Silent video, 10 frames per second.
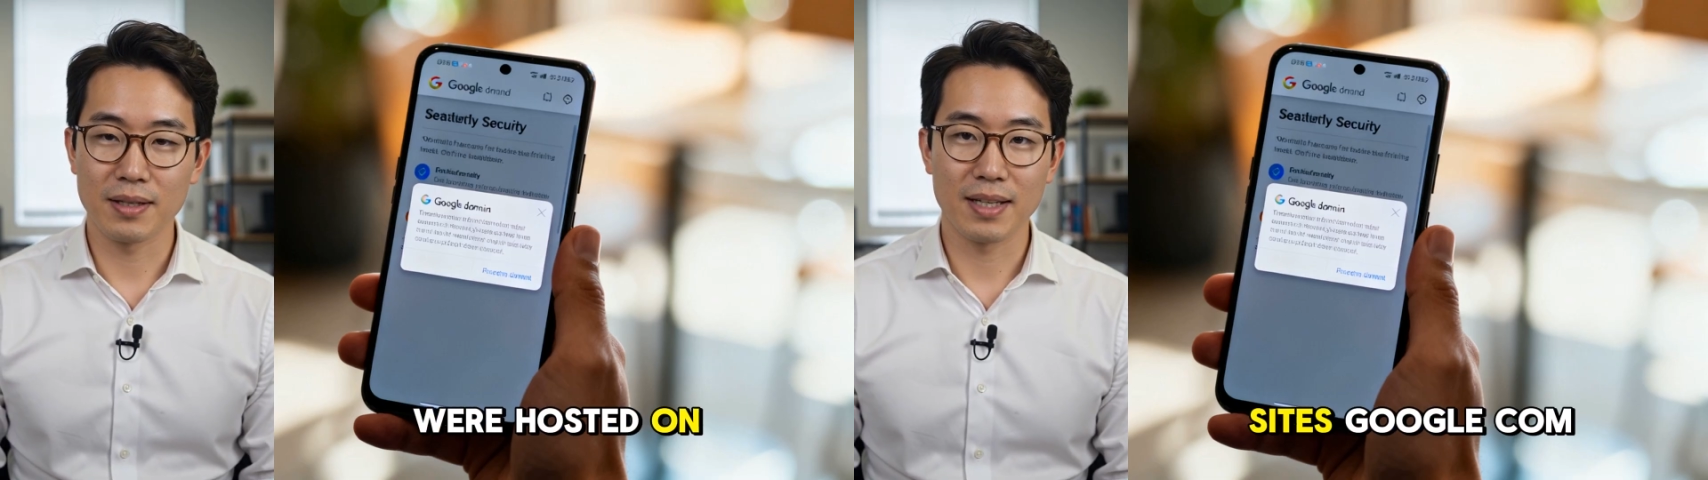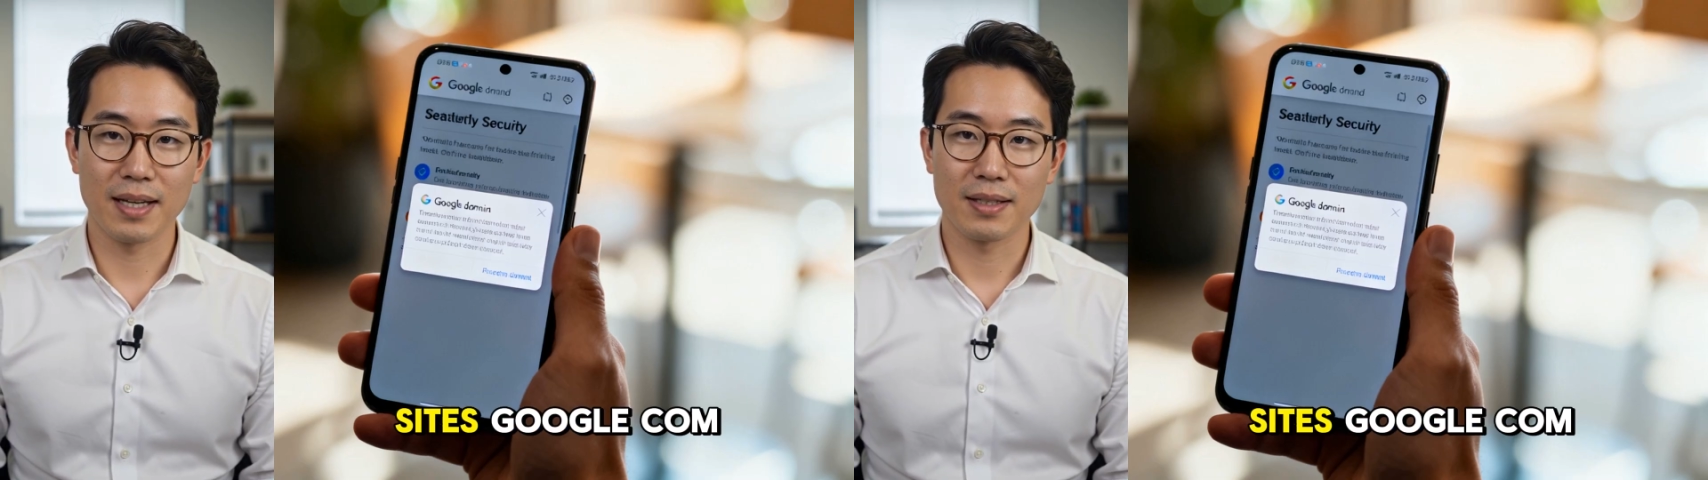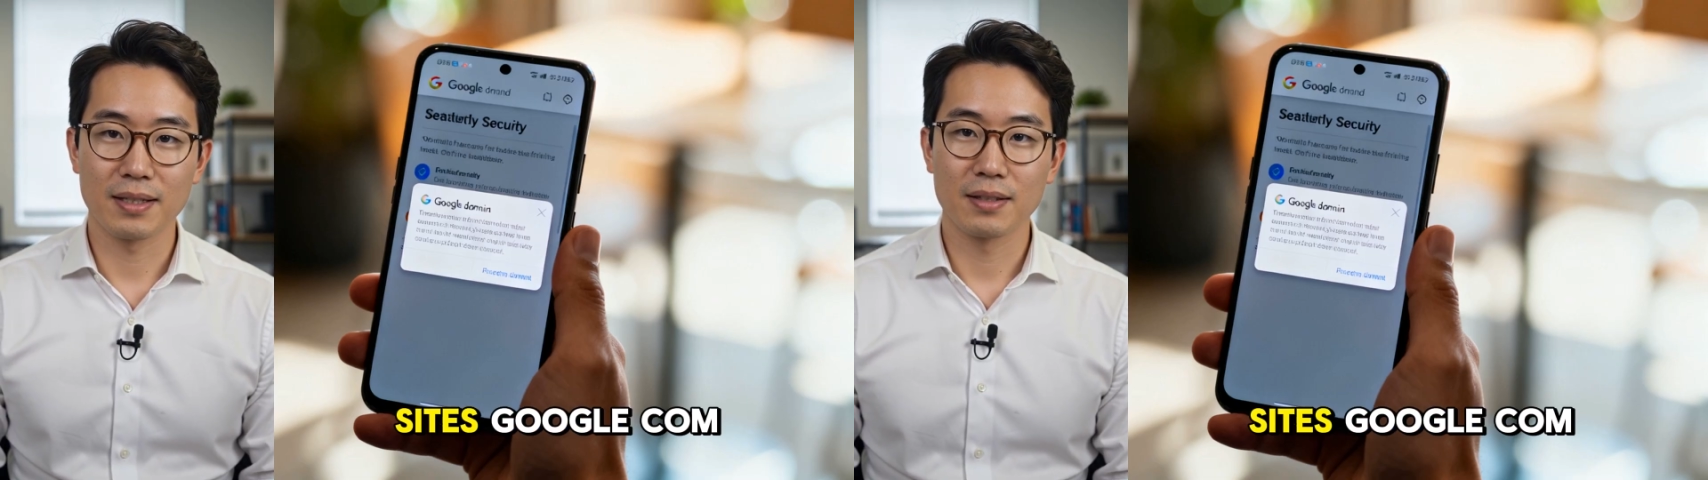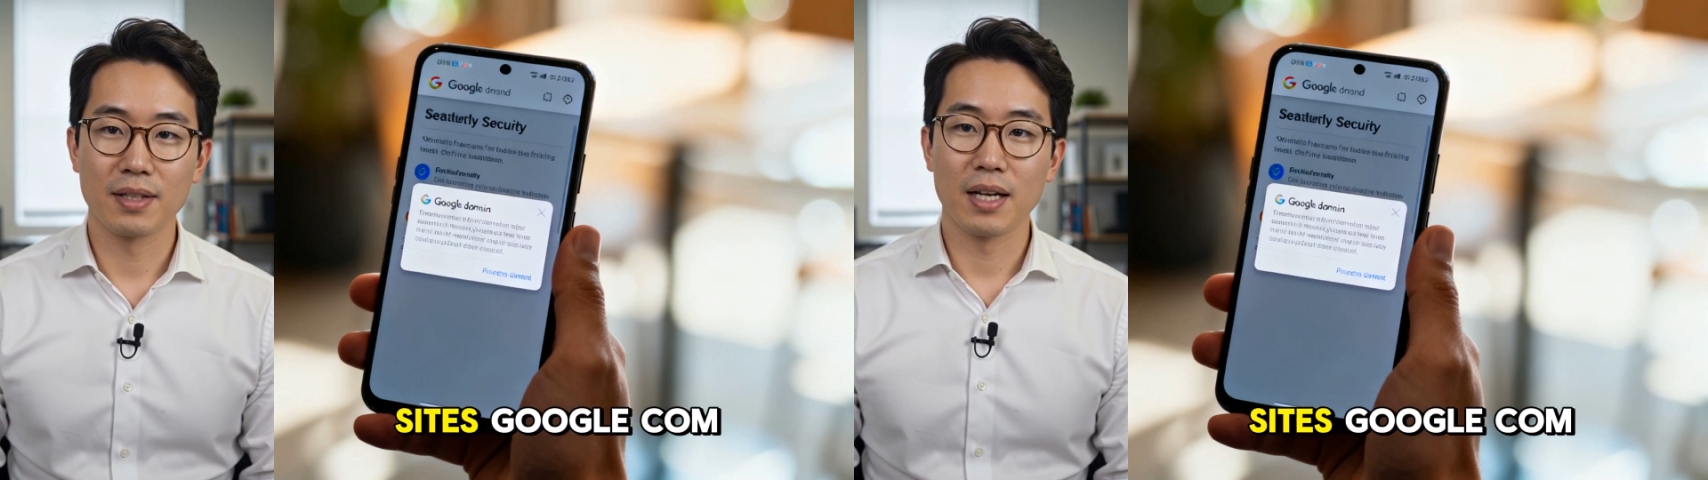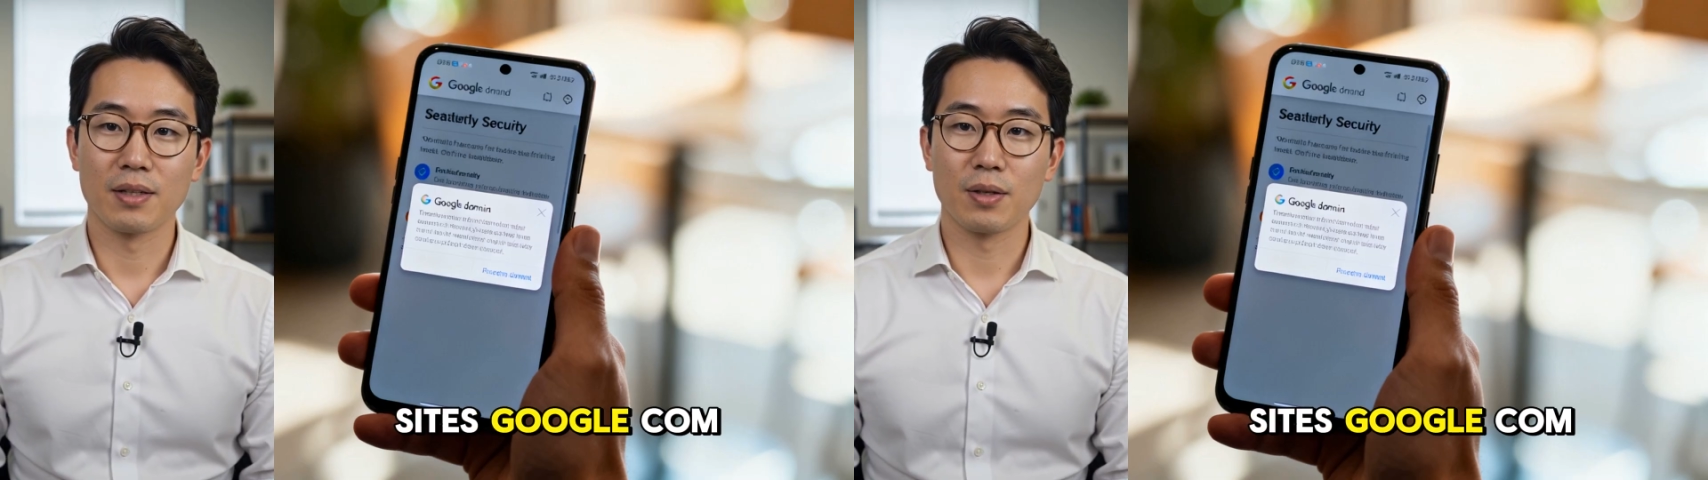
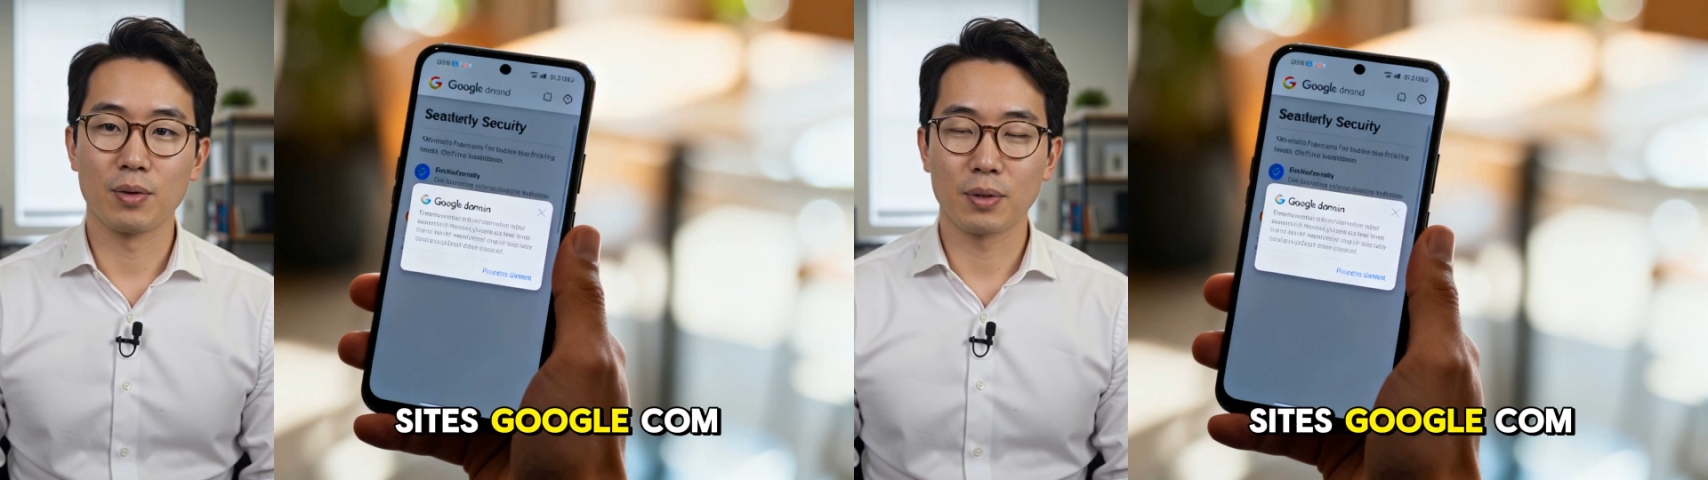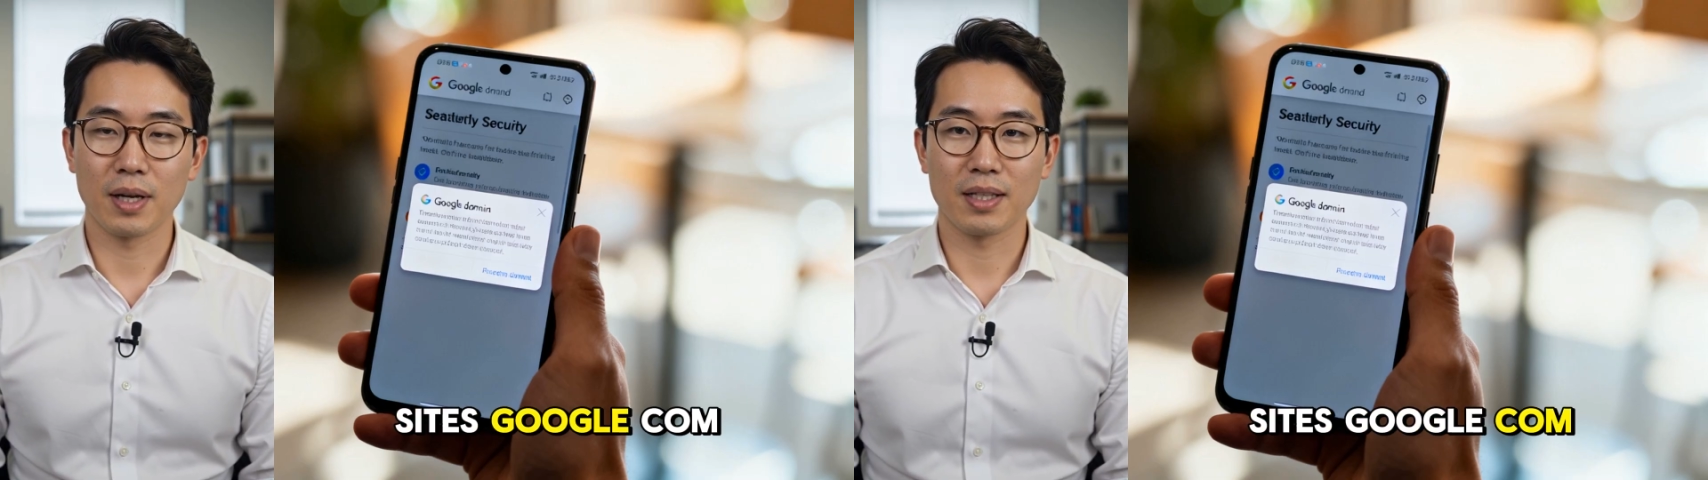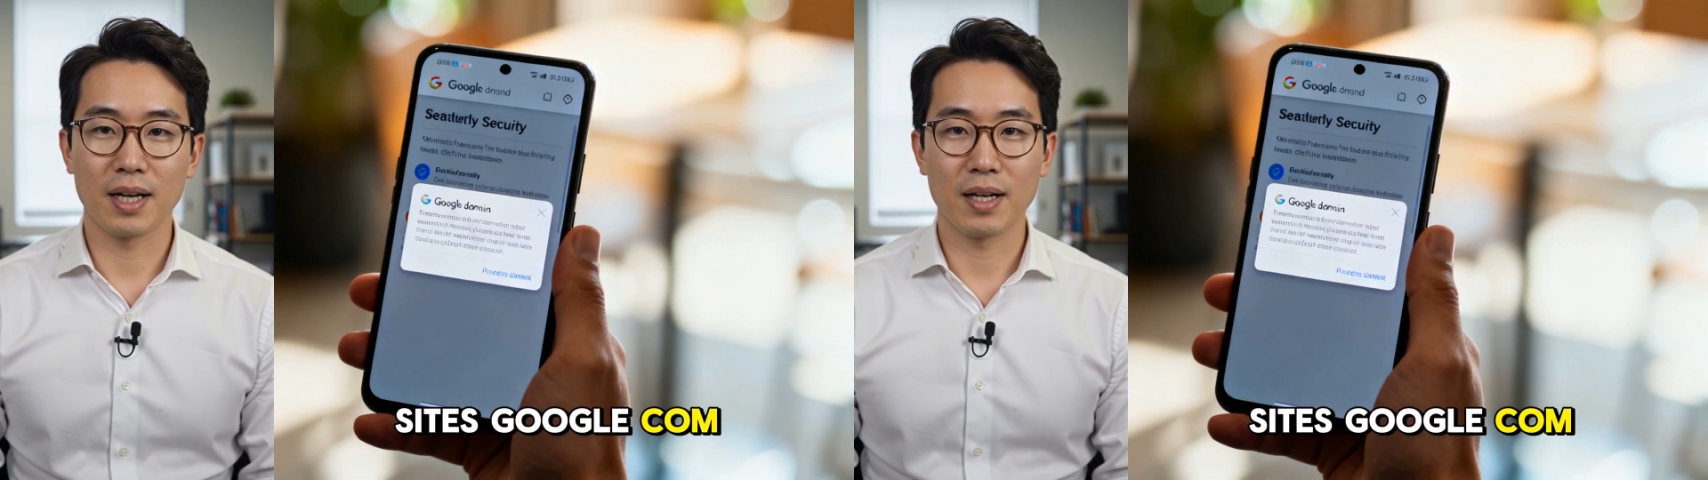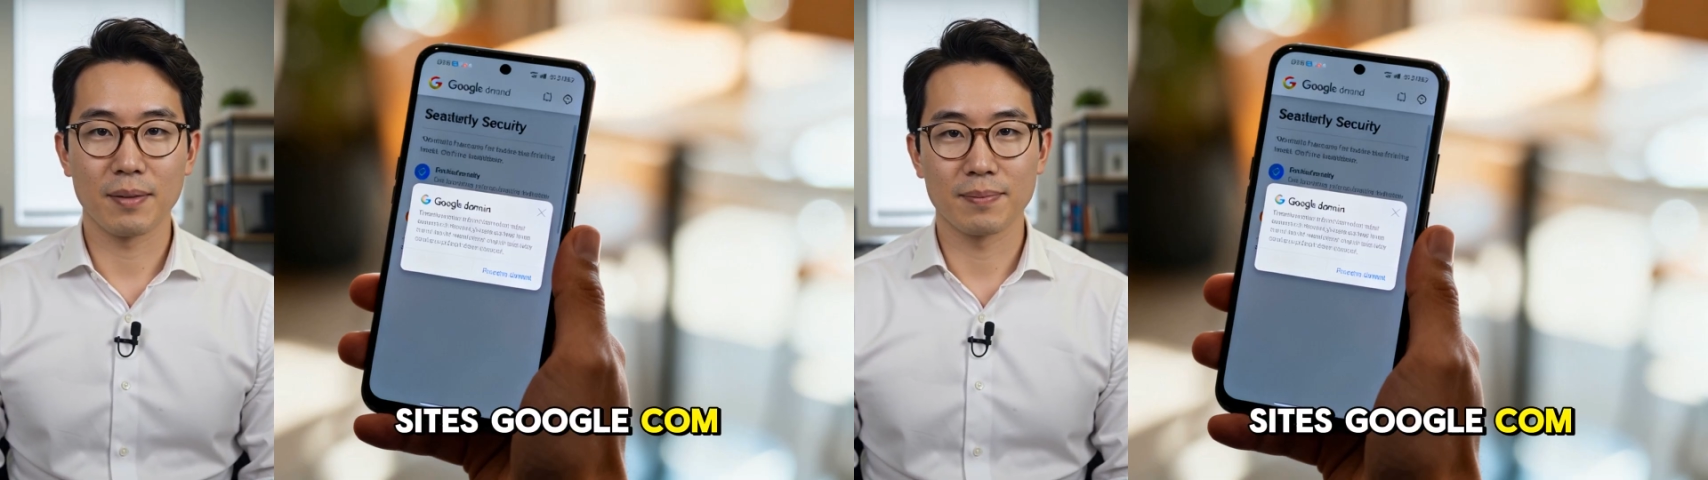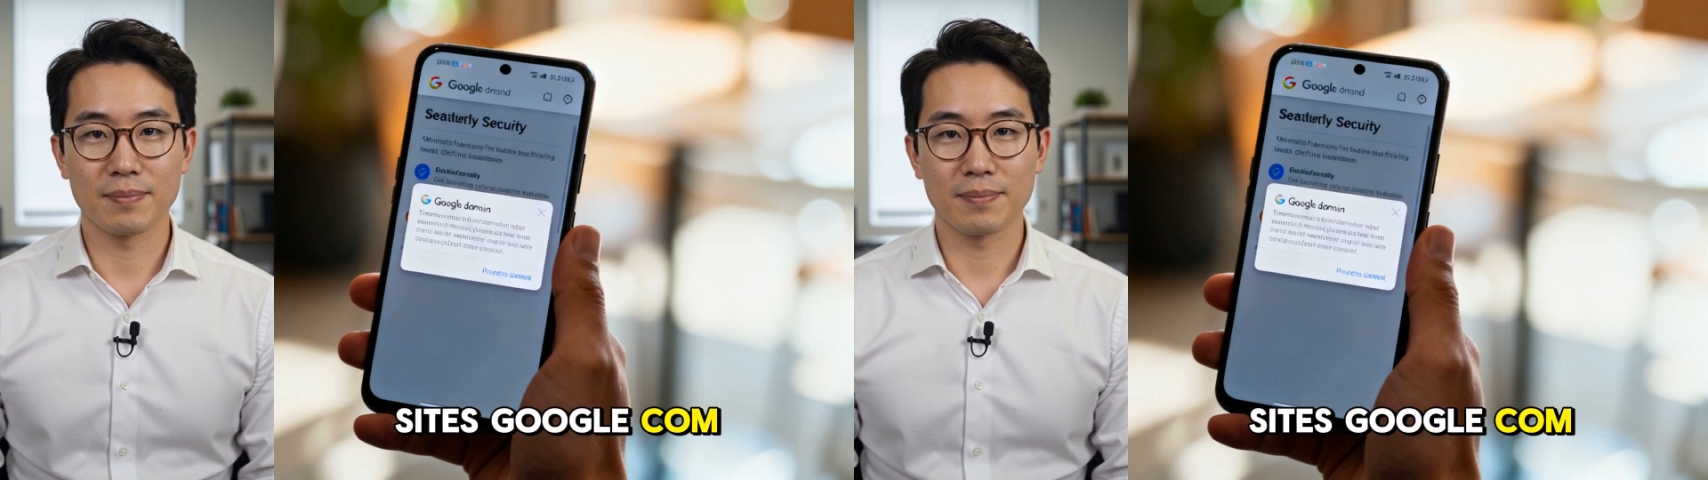sites.google.com,